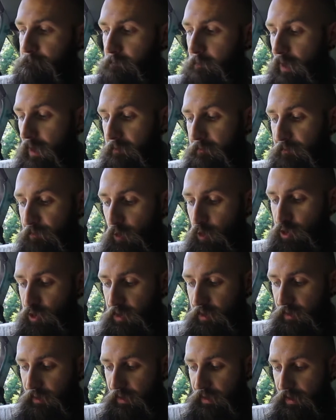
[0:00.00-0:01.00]

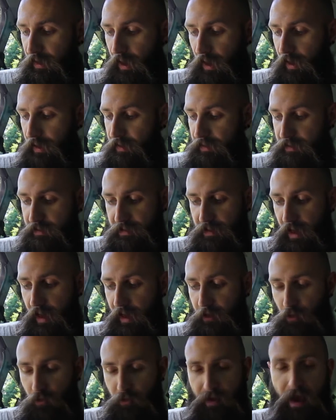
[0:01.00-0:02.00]
unfortunately, I
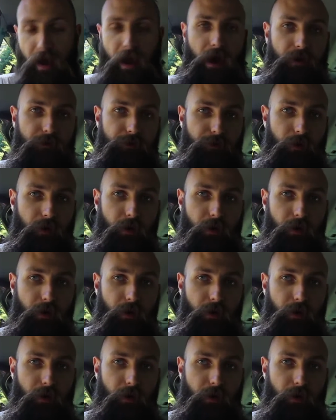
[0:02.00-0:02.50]
don't have